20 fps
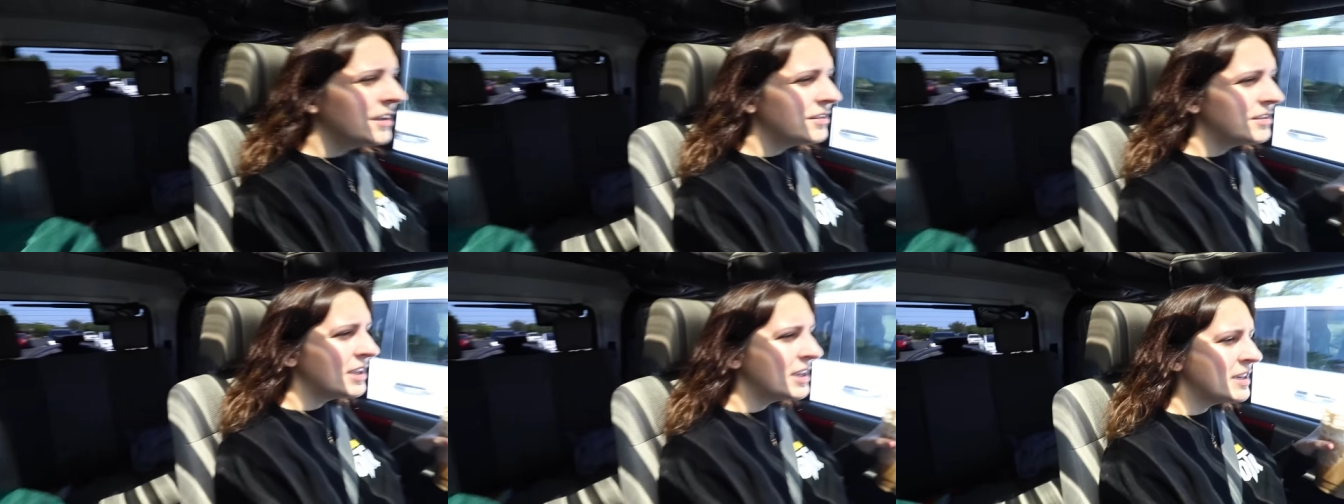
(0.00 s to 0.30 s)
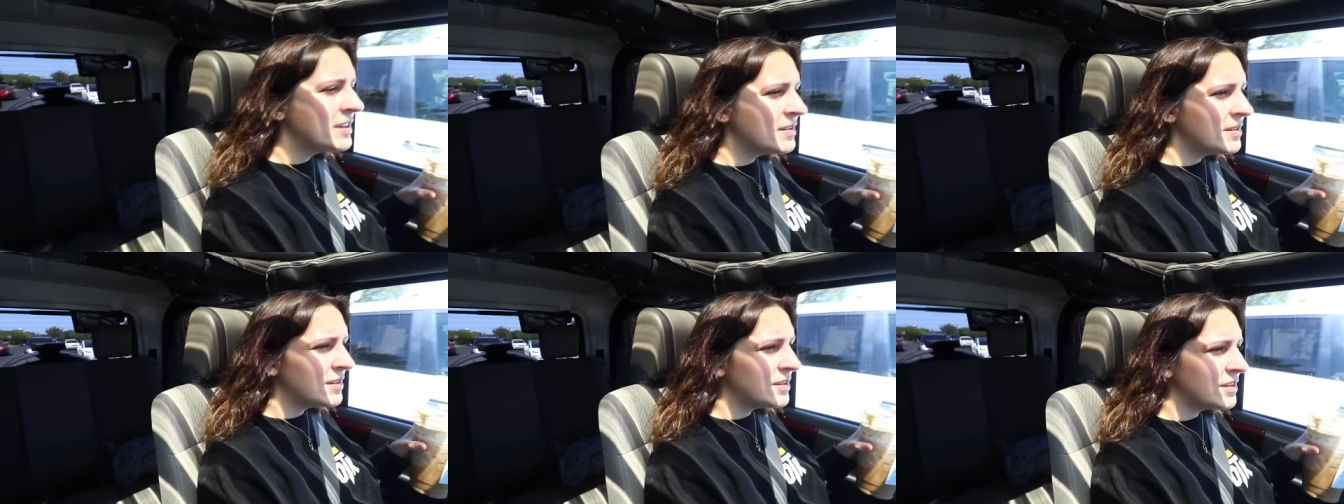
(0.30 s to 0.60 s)

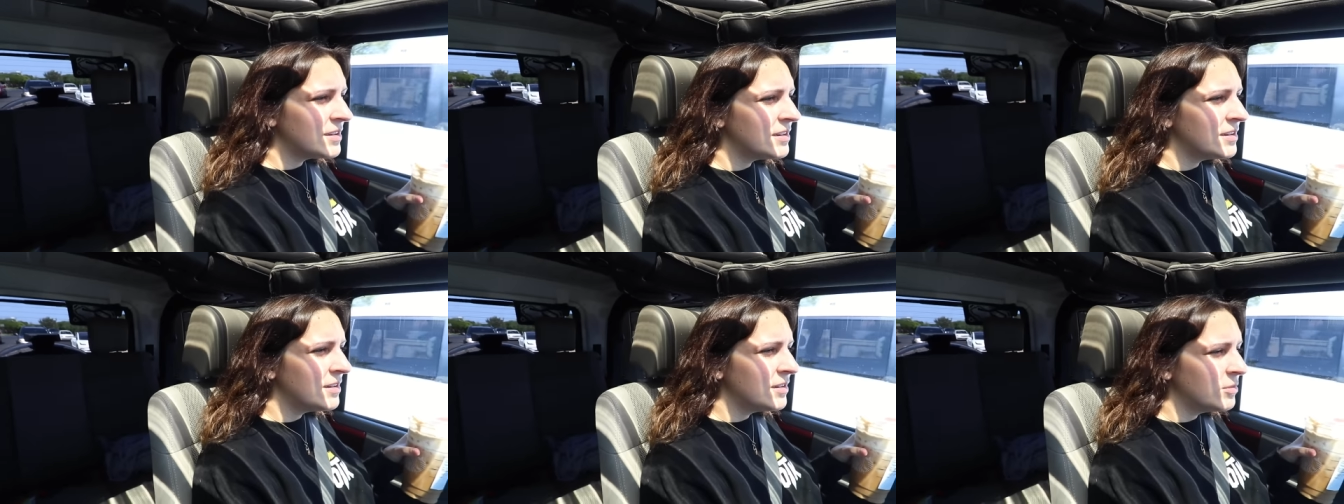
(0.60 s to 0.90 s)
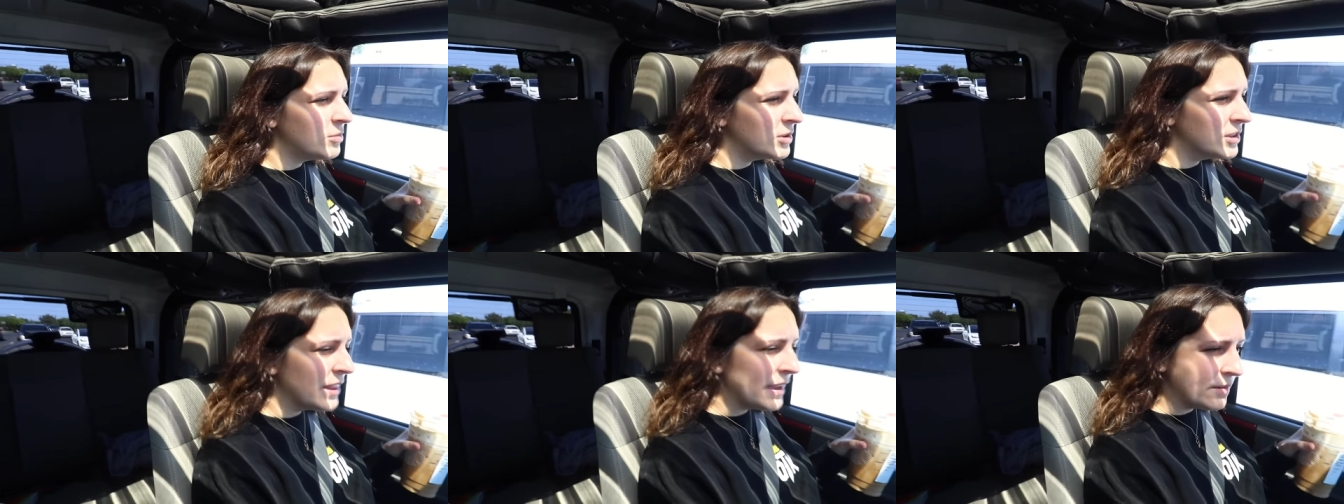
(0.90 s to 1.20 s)

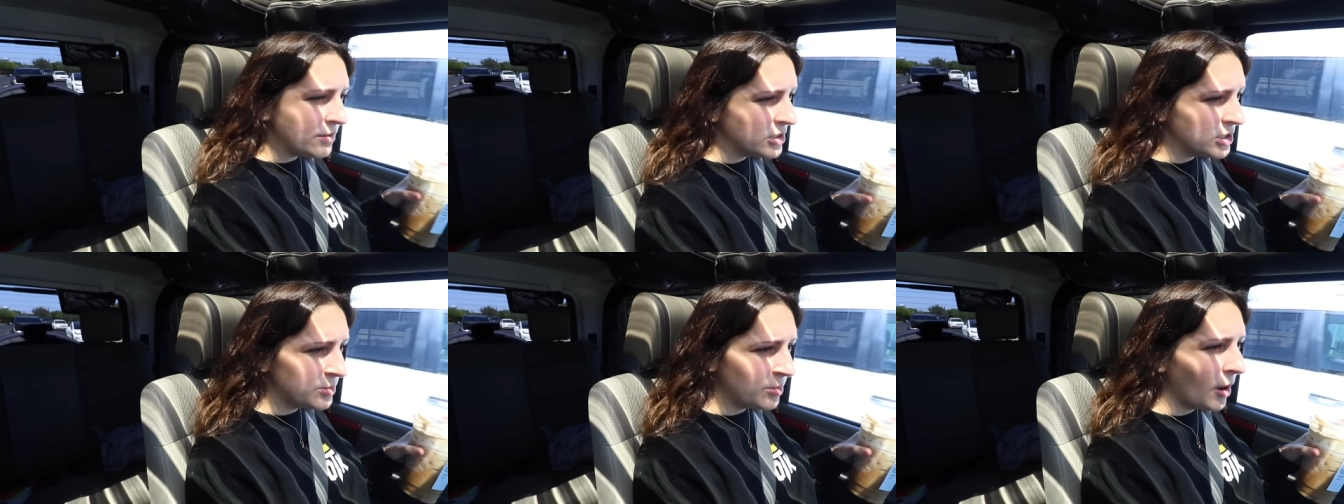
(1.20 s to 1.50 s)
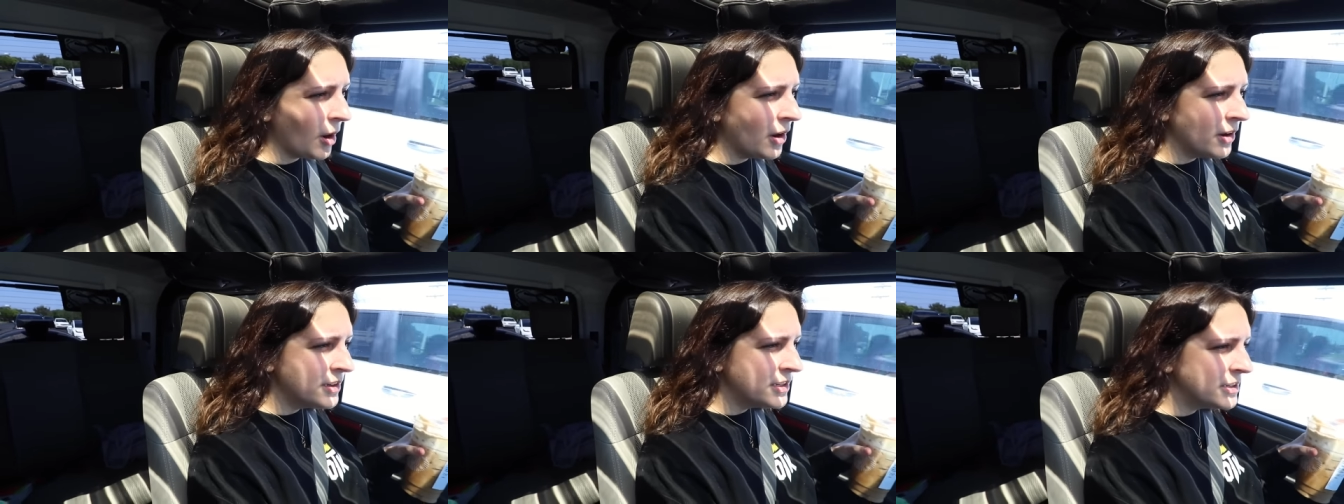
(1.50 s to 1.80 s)
then would they
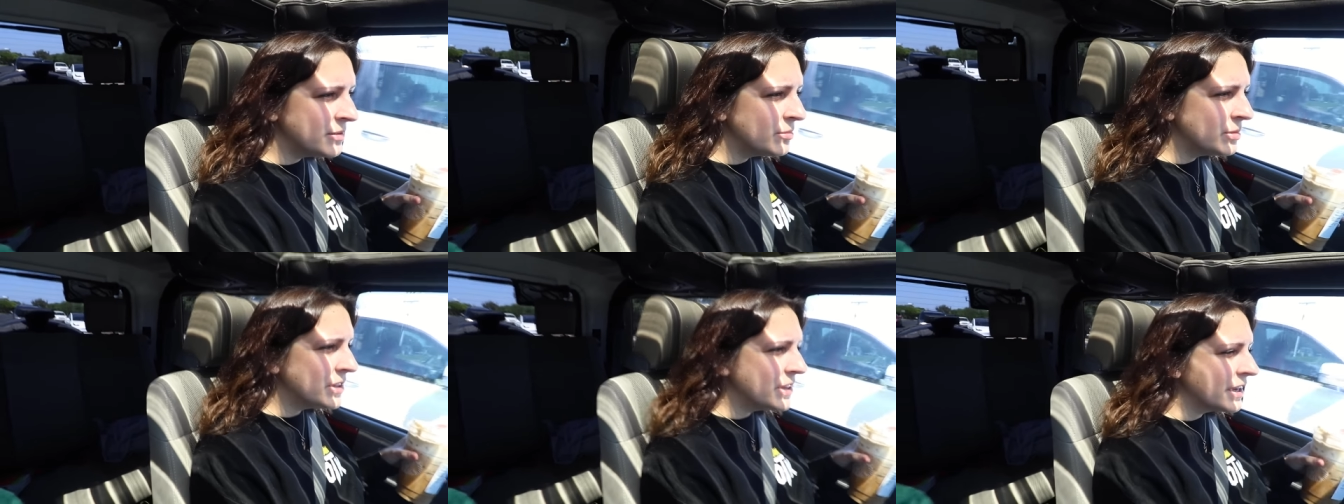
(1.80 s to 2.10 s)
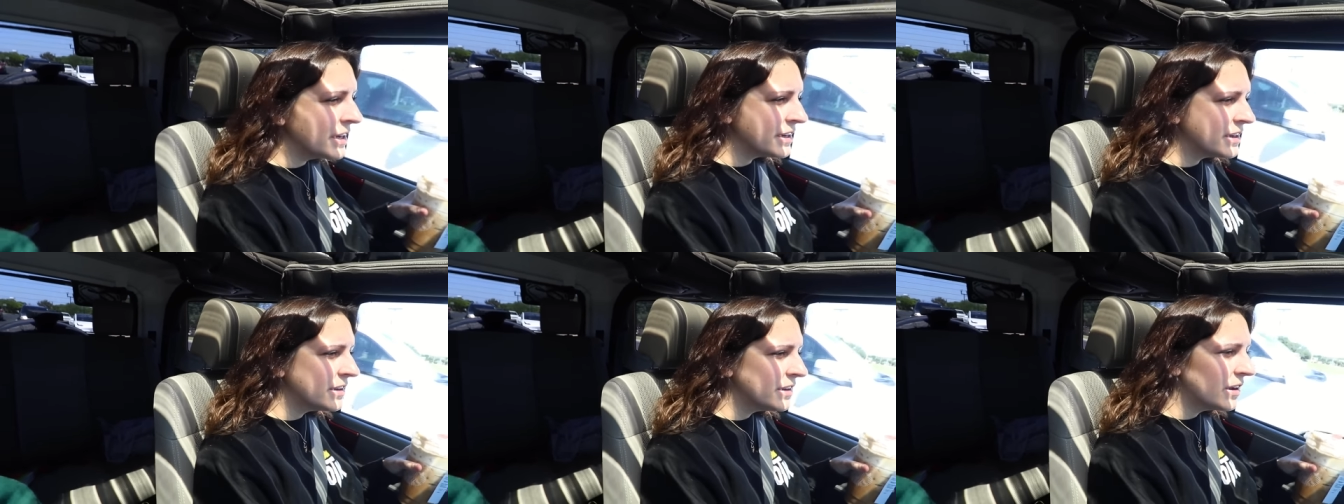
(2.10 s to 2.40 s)
respond and be
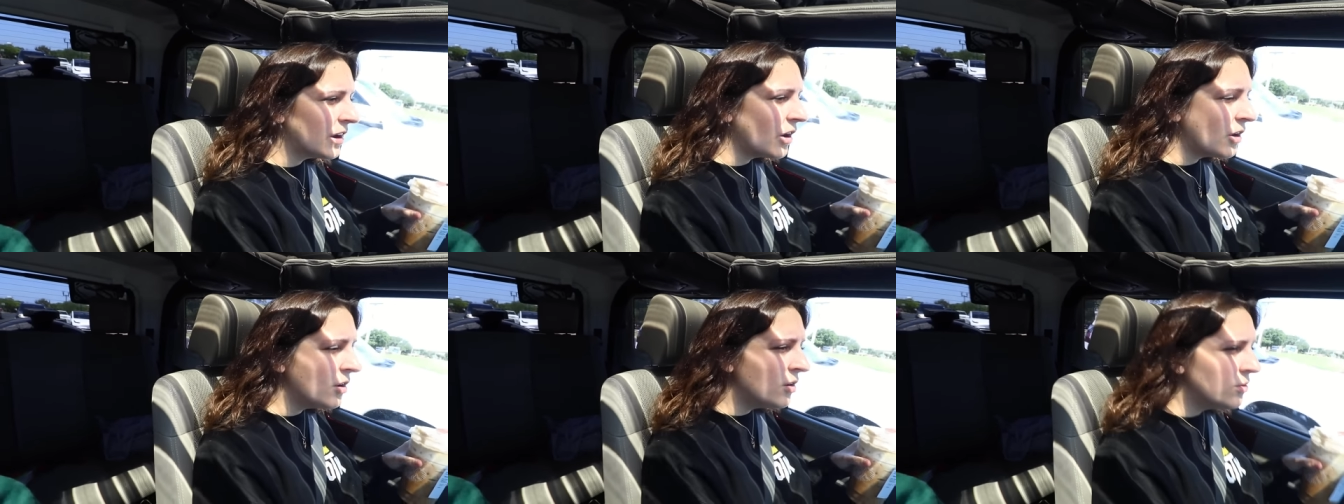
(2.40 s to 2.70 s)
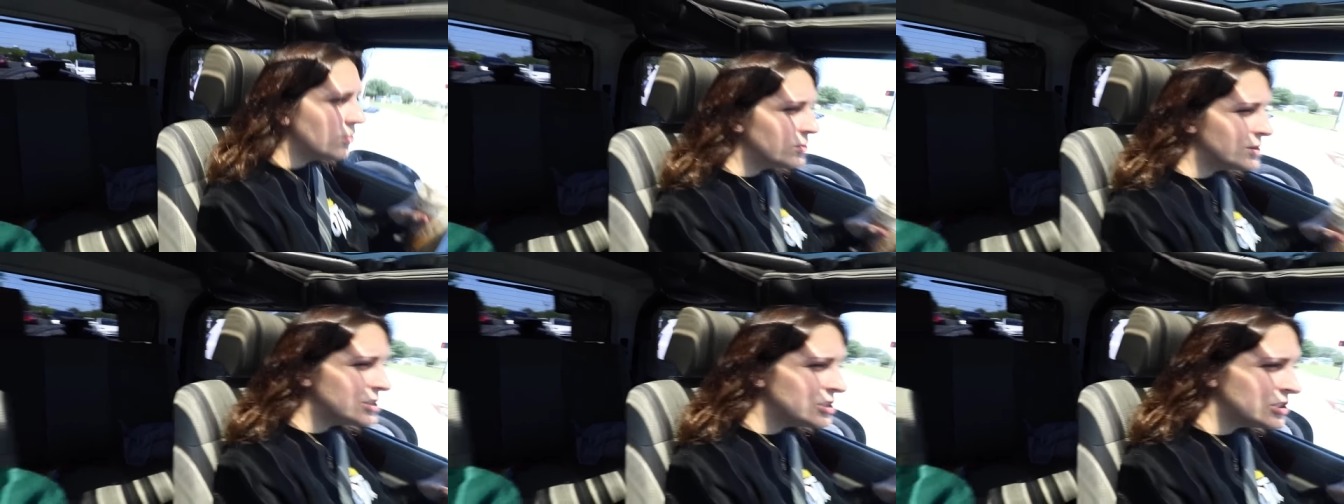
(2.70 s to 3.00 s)
like, oh, we